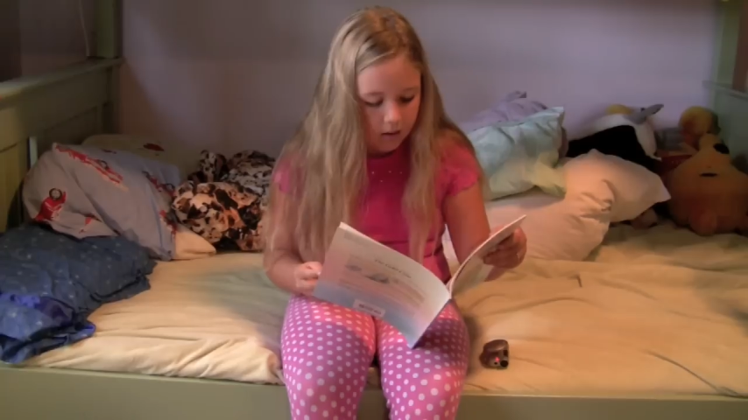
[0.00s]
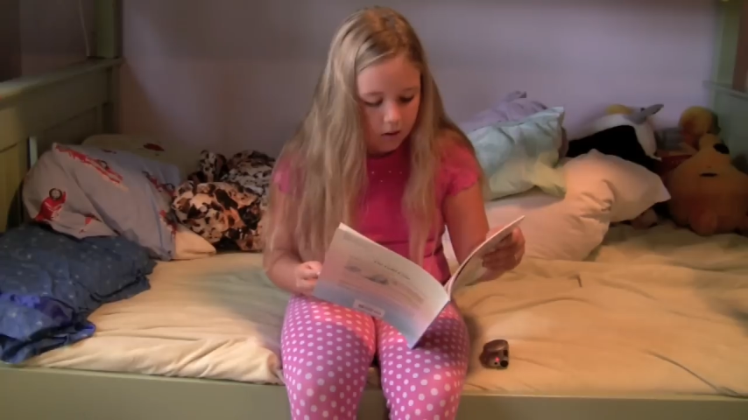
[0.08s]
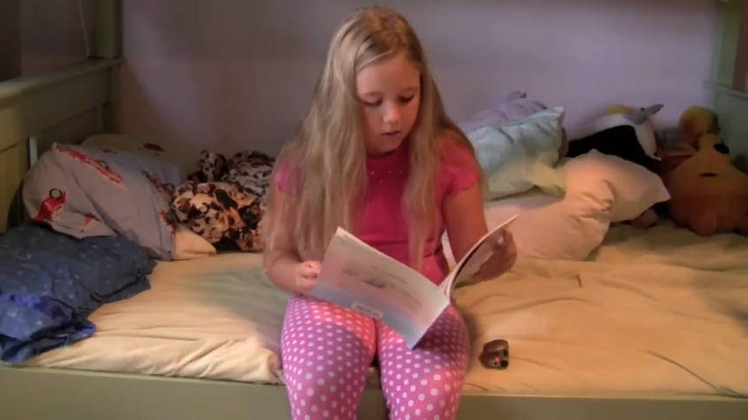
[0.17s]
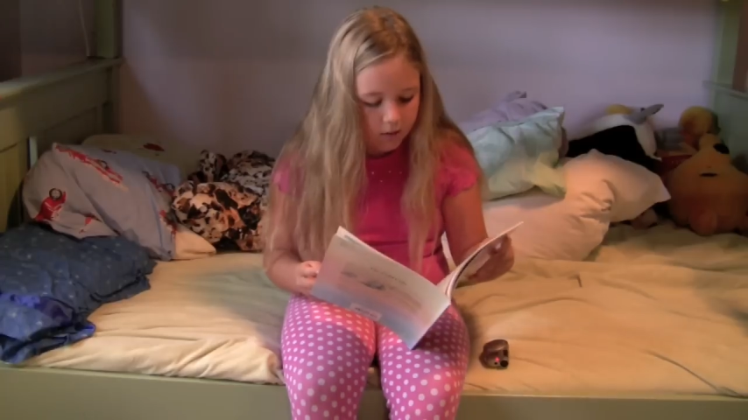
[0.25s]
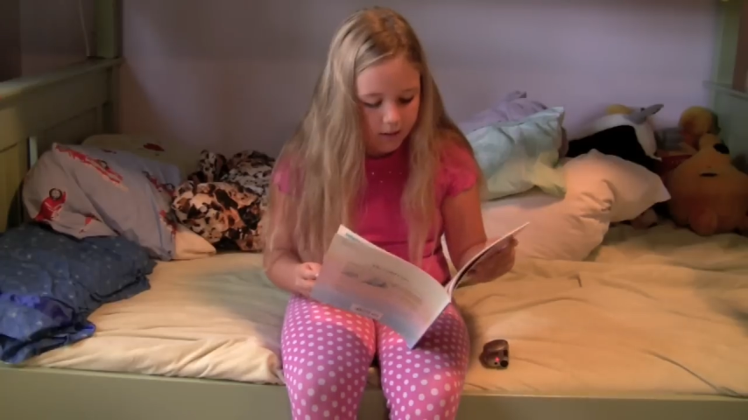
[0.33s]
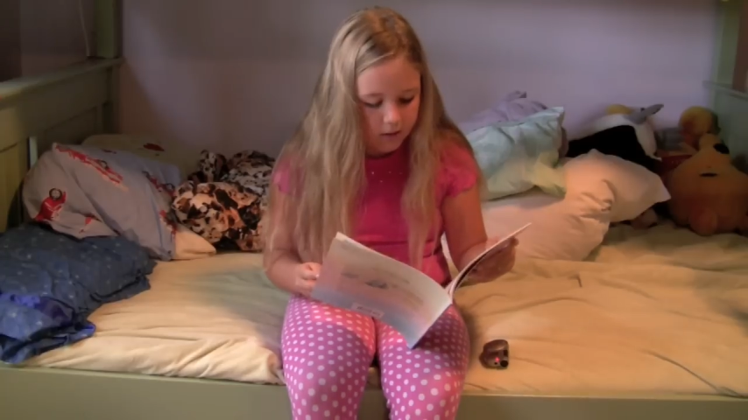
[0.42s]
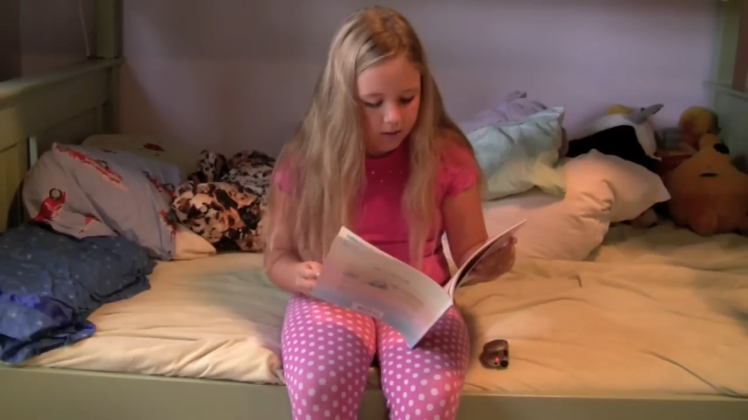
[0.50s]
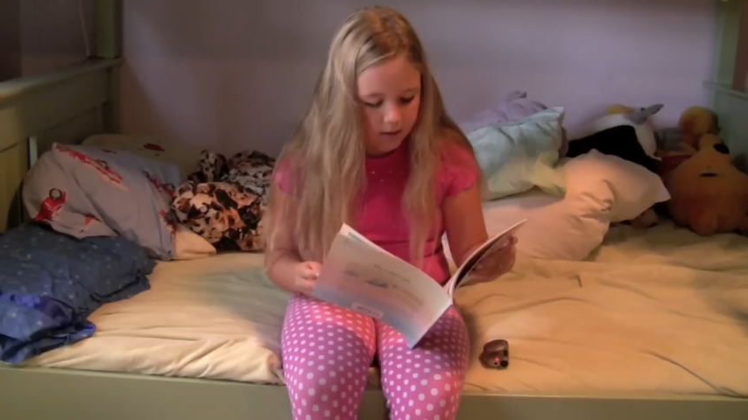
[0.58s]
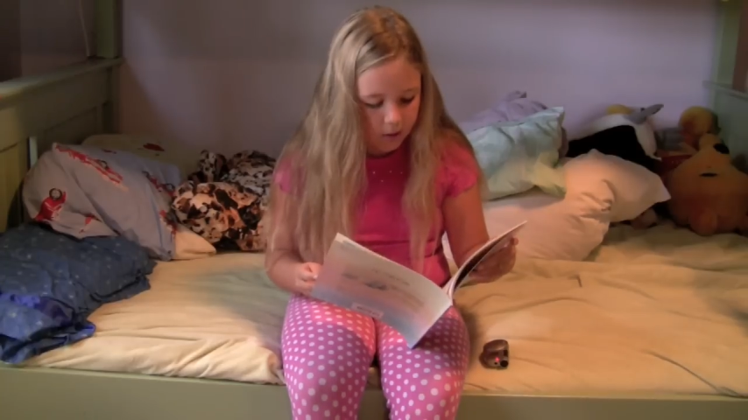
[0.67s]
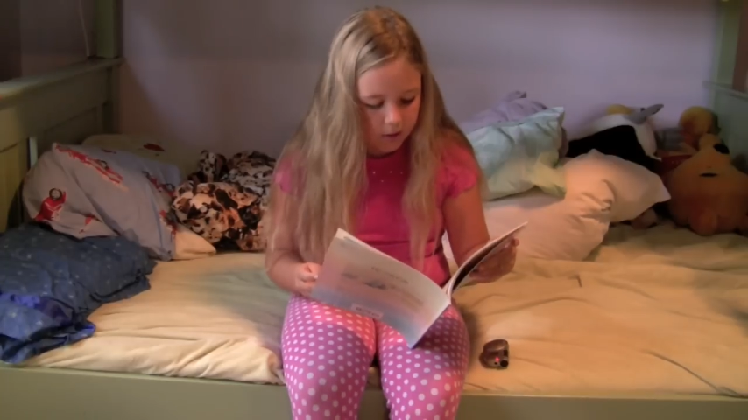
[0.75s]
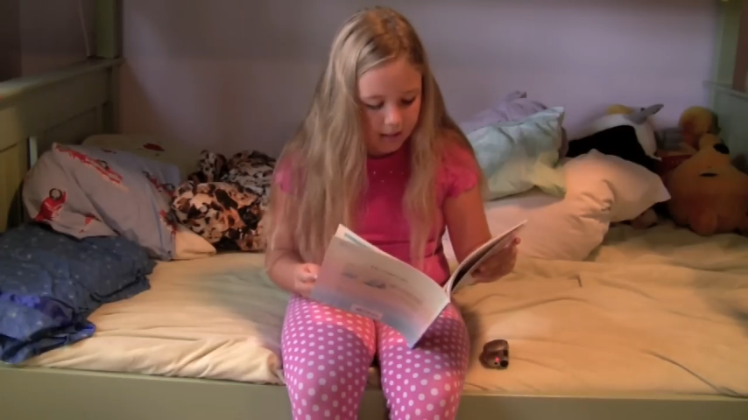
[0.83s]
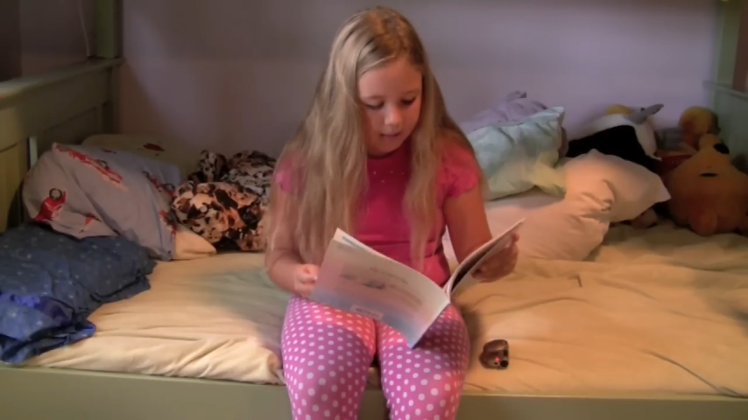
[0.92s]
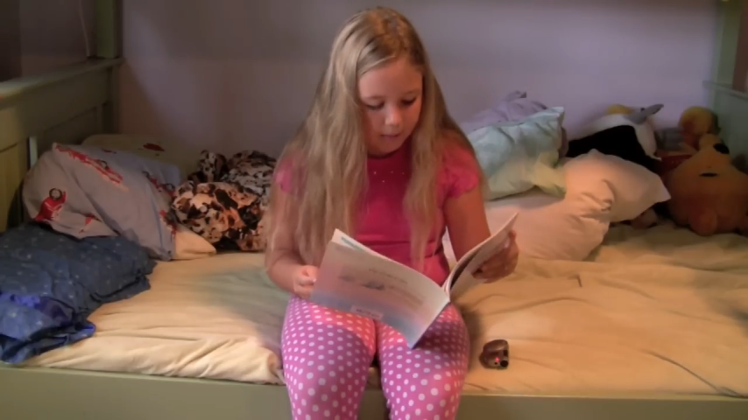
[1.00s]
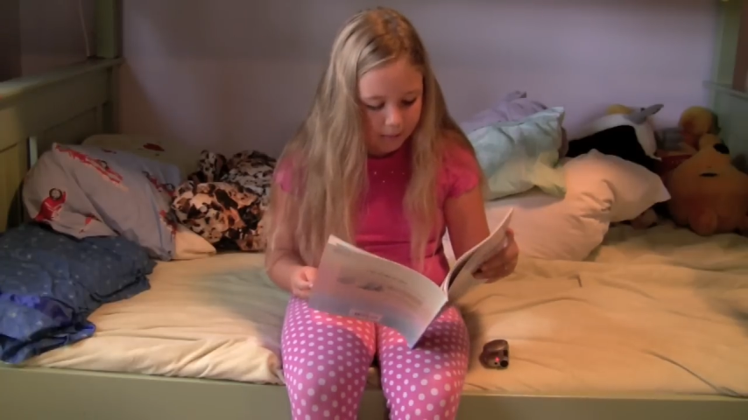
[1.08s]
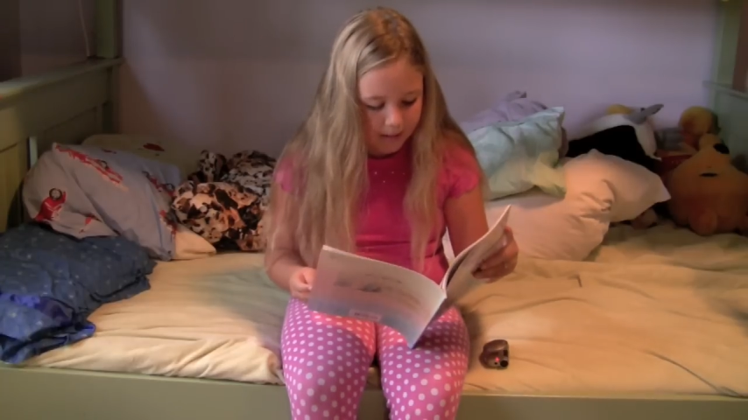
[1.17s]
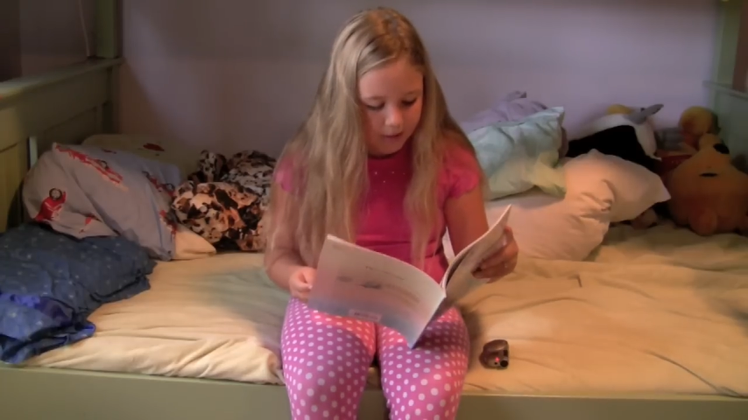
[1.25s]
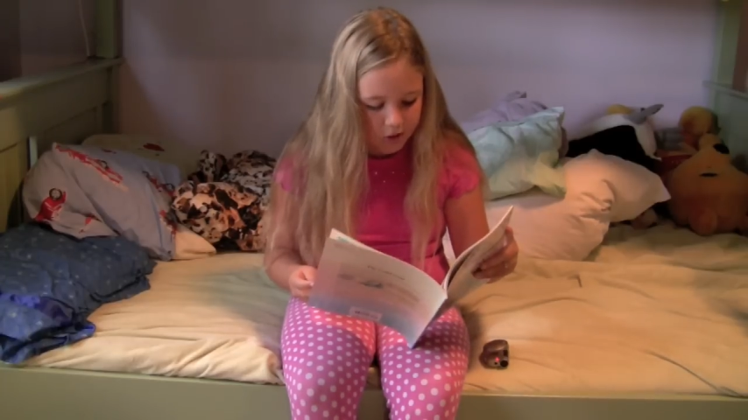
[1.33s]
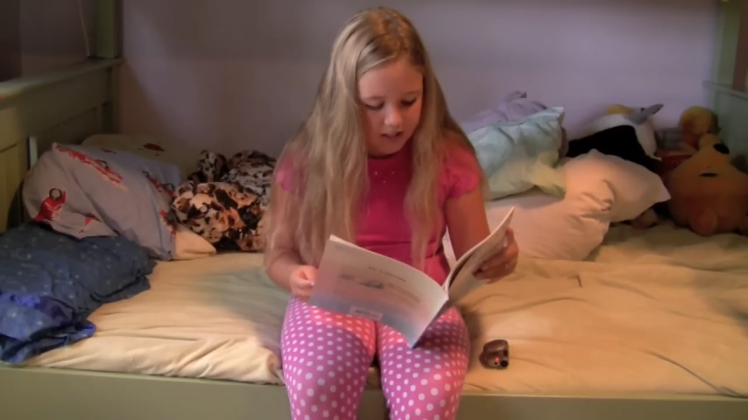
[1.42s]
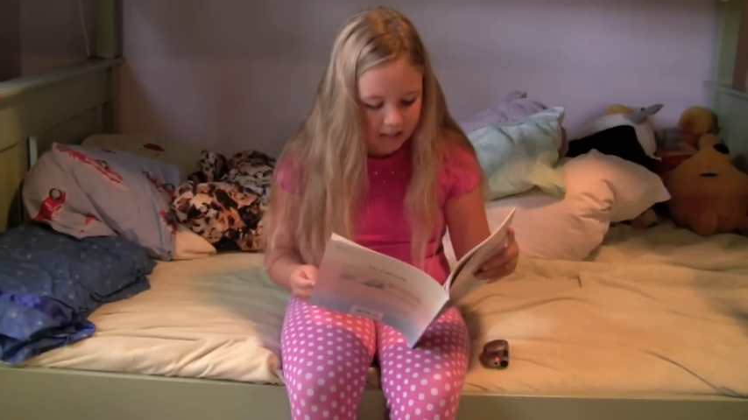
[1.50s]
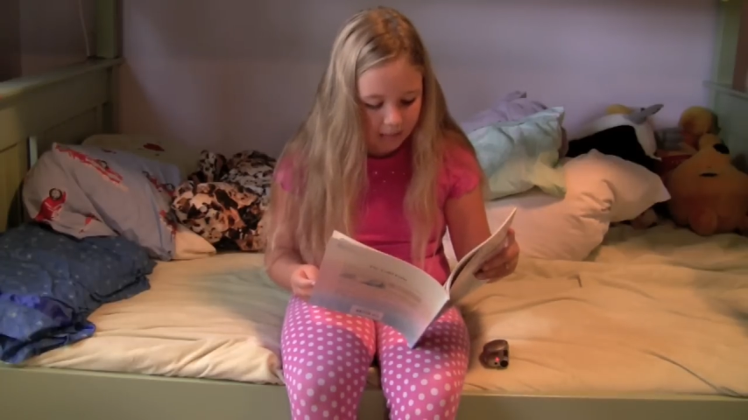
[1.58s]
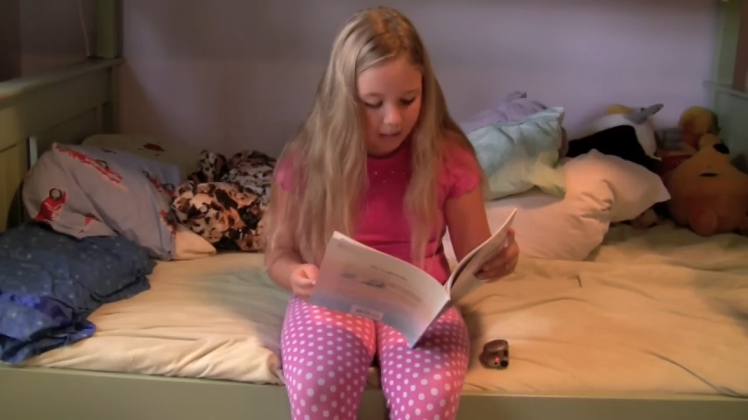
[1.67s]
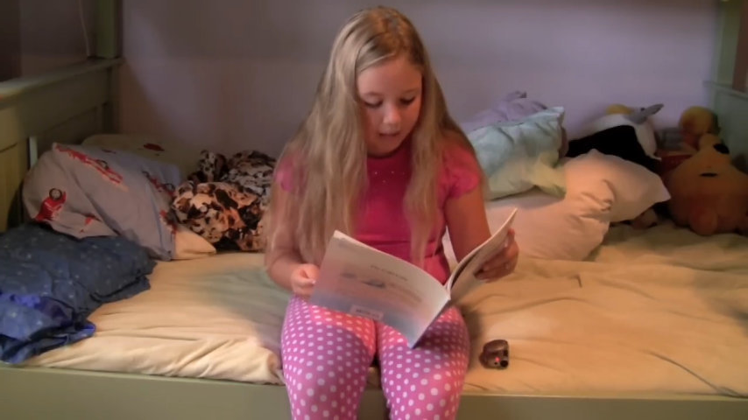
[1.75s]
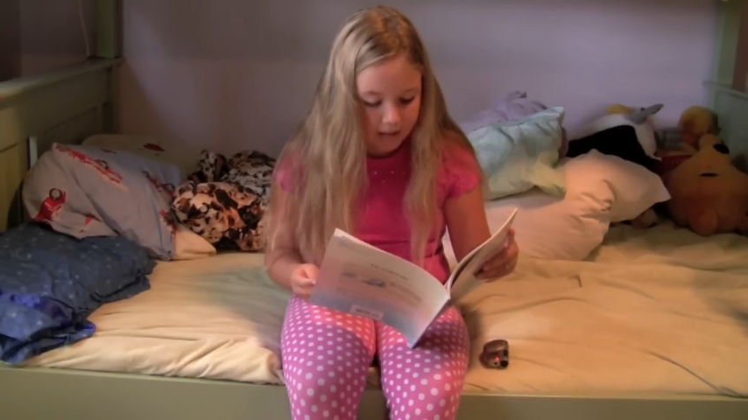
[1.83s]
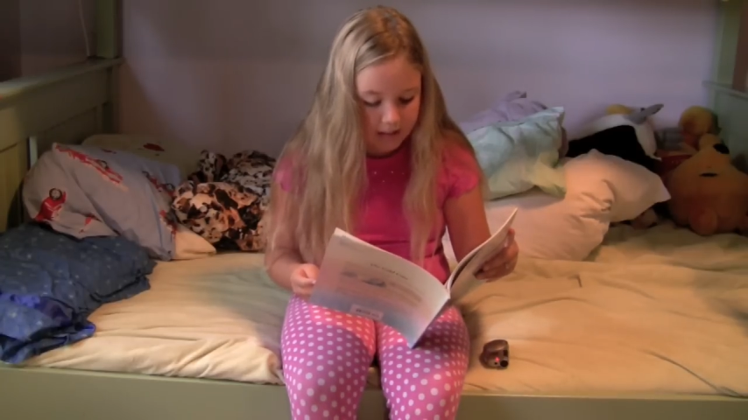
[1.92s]
Hurry, Doña Josefa, please, she said
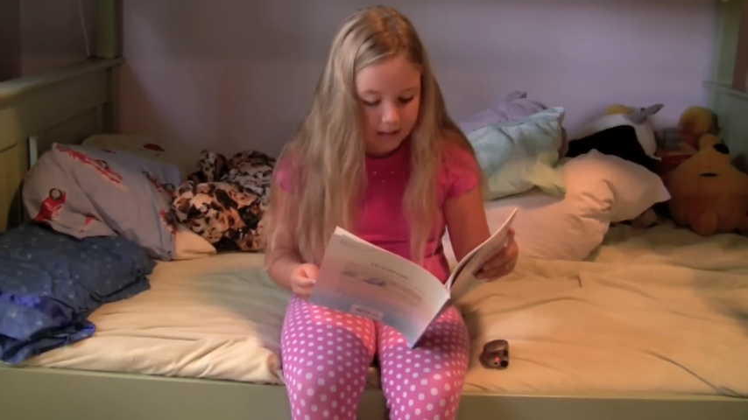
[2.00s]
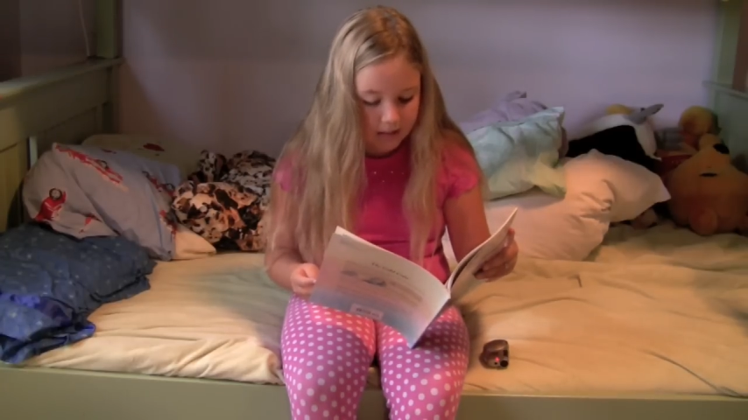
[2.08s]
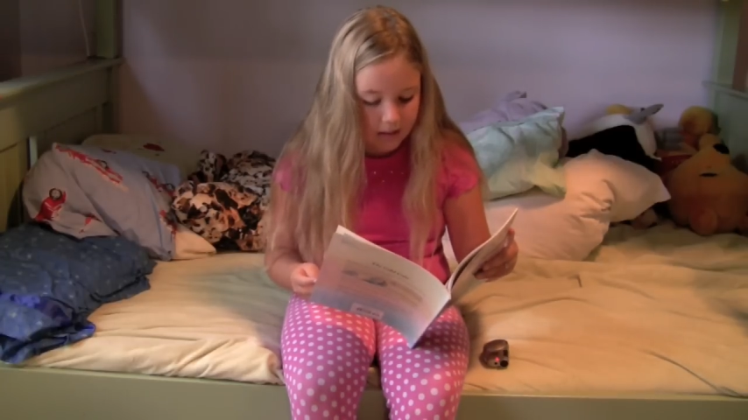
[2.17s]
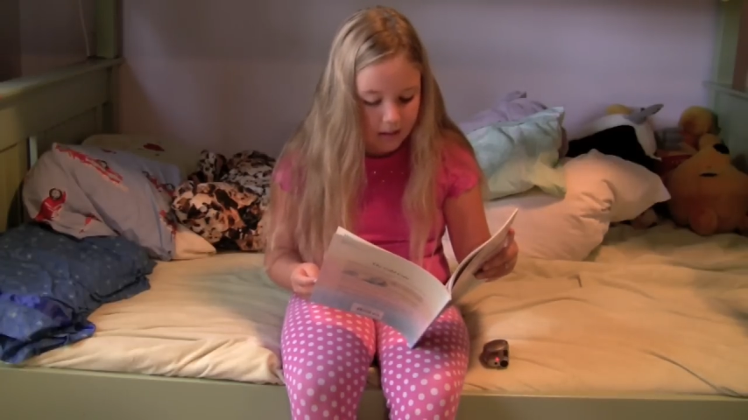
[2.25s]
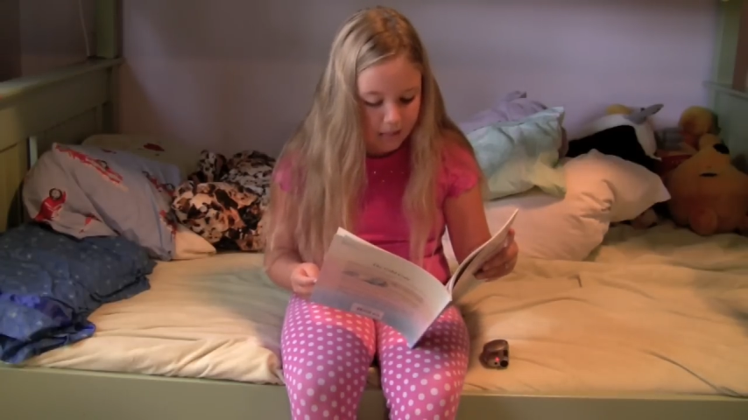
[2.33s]
breathlessly.